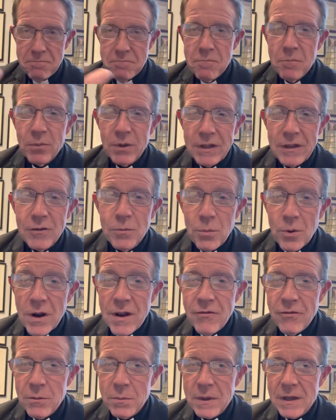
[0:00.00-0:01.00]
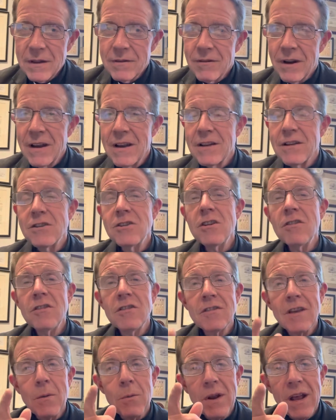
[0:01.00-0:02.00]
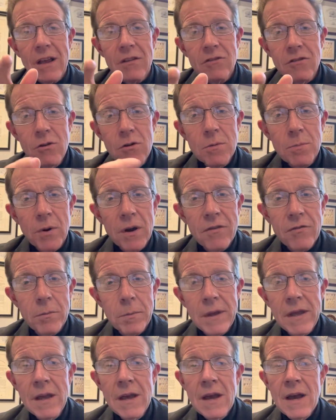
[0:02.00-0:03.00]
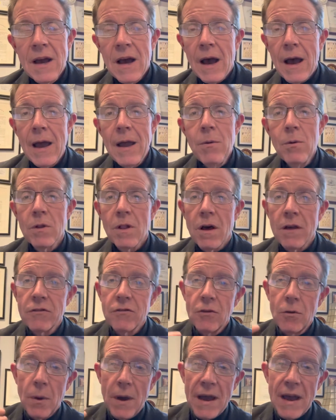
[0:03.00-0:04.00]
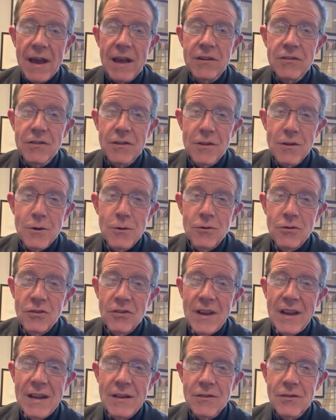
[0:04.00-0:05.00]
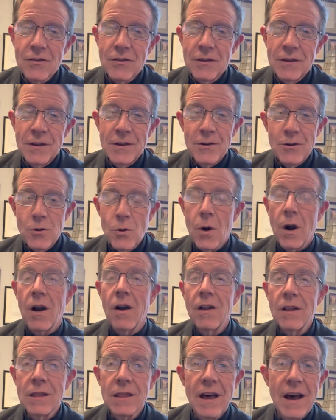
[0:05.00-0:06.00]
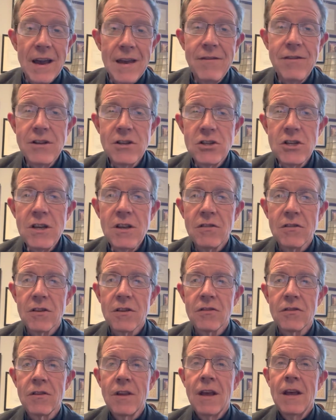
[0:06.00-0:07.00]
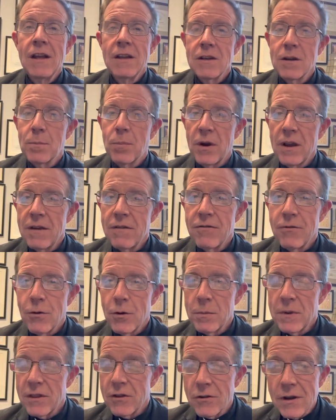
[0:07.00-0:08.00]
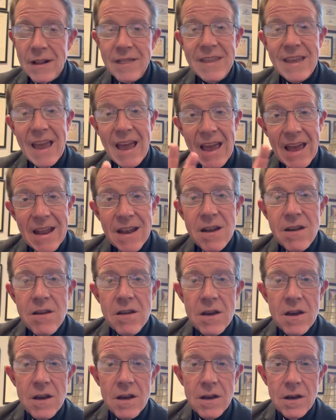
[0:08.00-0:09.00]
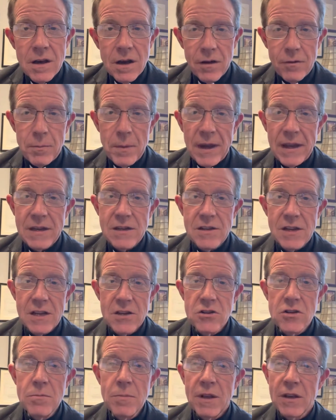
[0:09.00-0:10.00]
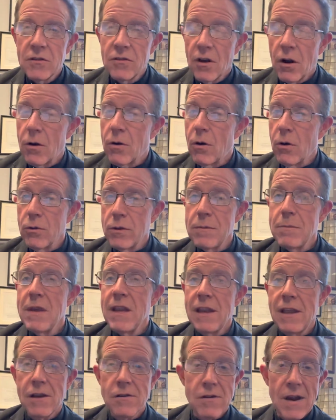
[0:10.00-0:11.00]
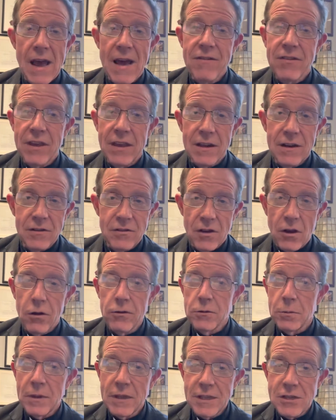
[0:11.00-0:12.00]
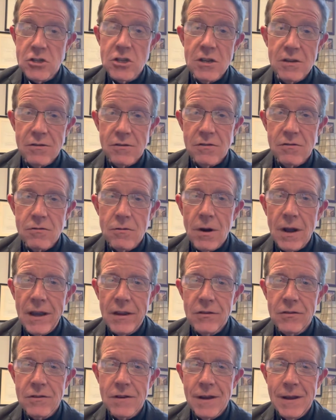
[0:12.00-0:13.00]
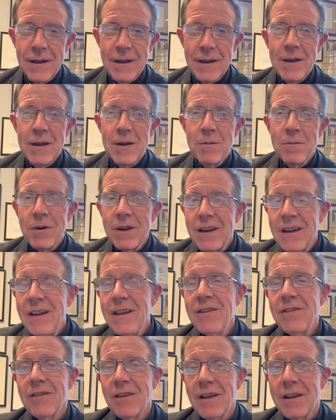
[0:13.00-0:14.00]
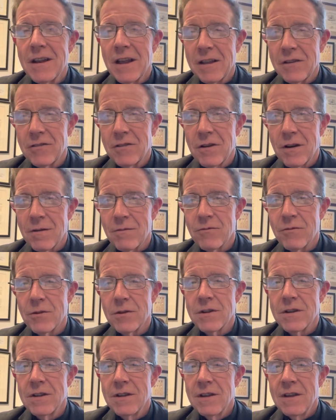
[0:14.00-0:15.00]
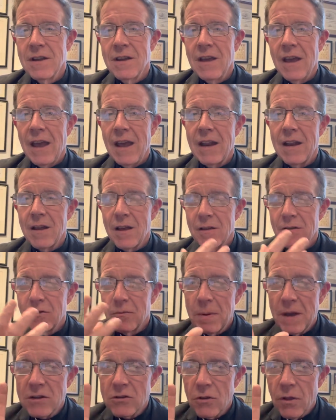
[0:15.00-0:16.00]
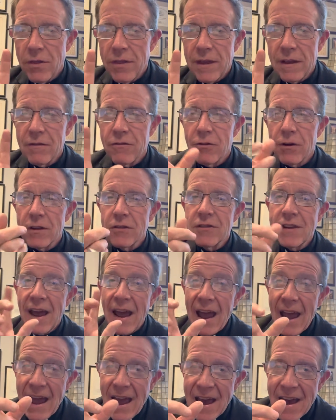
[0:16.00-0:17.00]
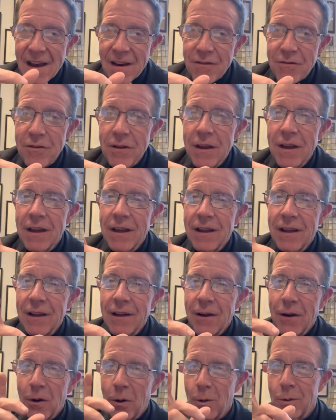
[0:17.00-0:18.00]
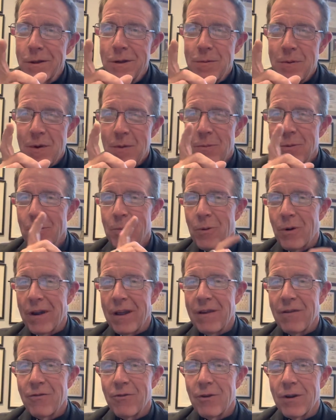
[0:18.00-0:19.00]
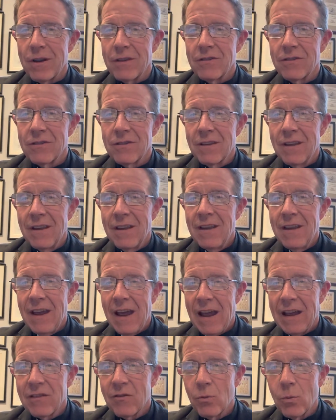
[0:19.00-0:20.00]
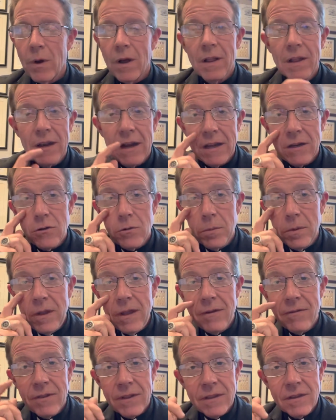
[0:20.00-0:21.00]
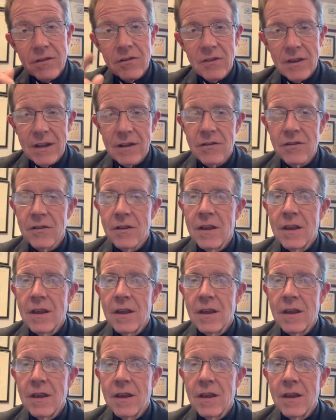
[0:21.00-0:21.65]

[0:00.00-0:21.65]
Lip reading: Please pray for me, right? Just as I would ask you to pray for me, I will also ask those saints who are alive in Jesus to pray for me. They're not the end of my intention, because our only mediator and advocate is ultimately Jesus Christ. But it is a nice comfort and a special thing for us to have holy people praying for us as well. And I do believe that the saints